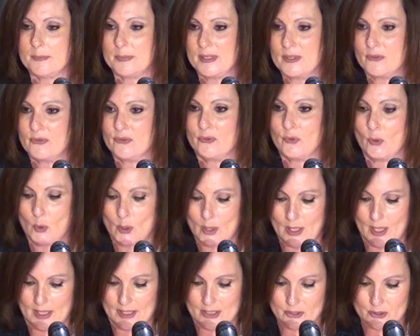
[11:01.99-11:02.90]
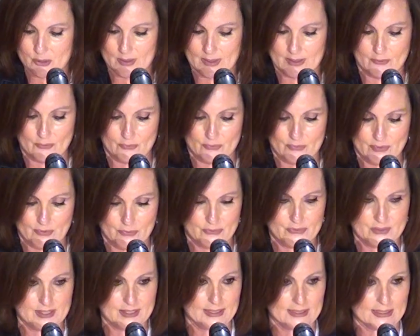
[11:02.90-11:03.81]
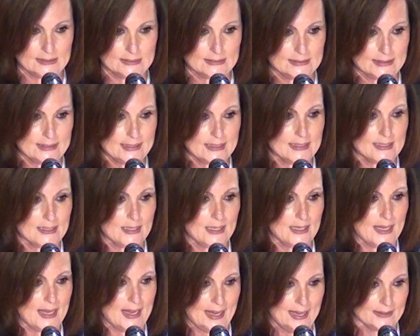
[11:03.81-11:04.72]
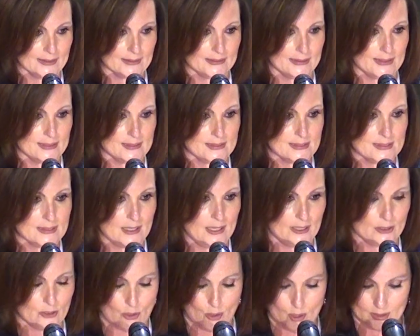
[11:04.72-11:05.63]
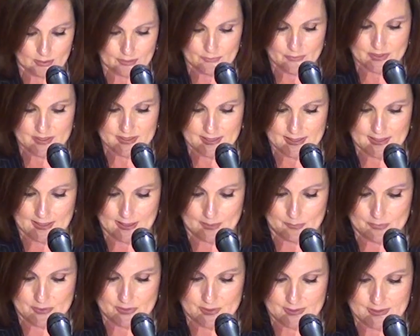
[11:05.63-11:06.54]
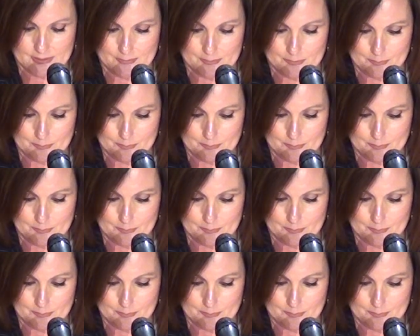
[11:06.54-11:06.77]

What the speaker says: be 450 elite athletes on all of the teams.